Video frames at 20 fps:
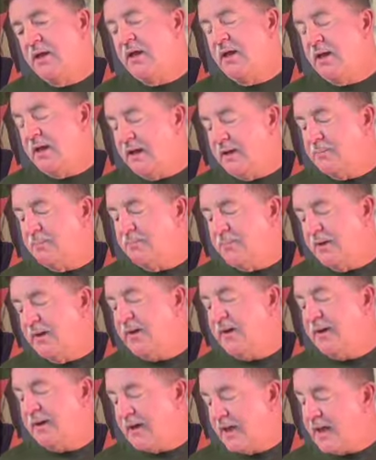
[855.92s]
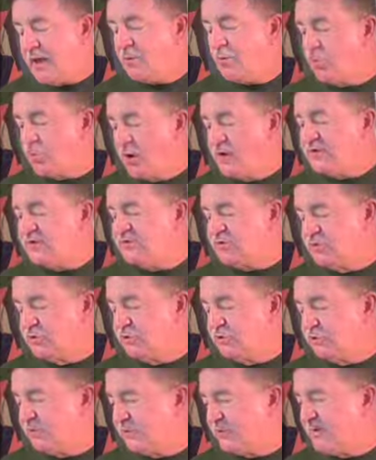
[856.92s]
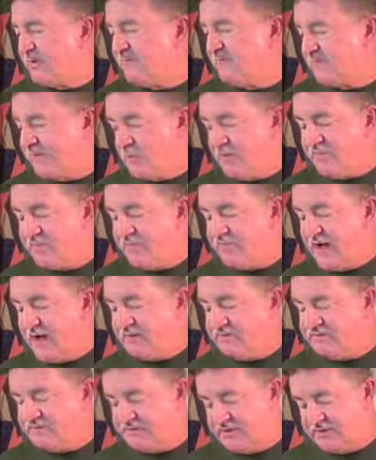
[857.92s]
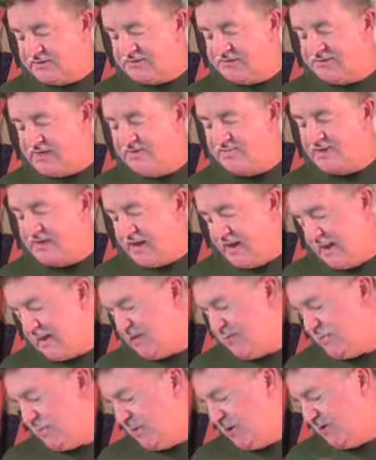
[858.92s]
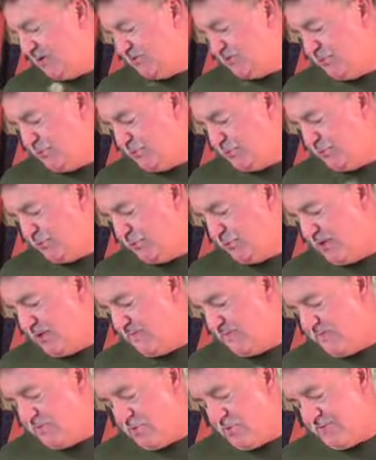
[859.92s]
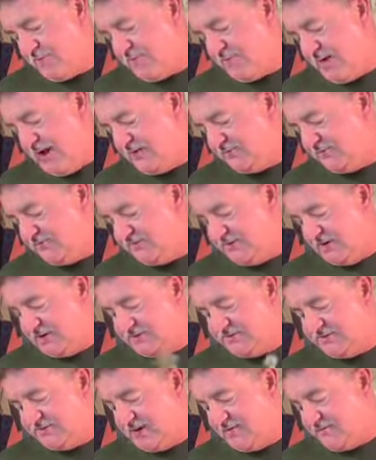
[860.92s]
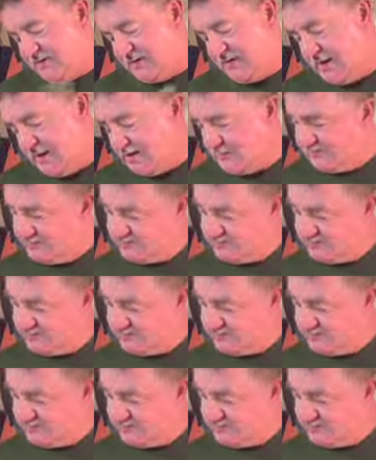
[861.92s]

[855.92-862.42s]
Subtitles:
And play. And 1, 2, 3, 4, 5, 6, 7, 8. 1, 2, 3, 4, 5, 6, 7, 8.